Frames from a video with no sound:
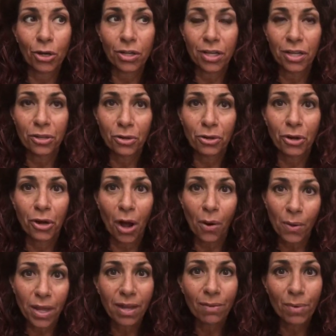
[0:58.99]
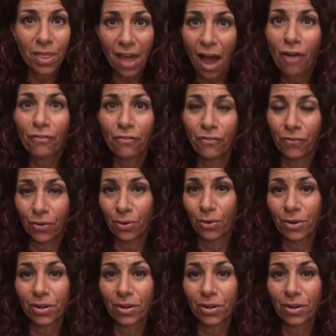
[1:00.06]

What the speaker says: either going without food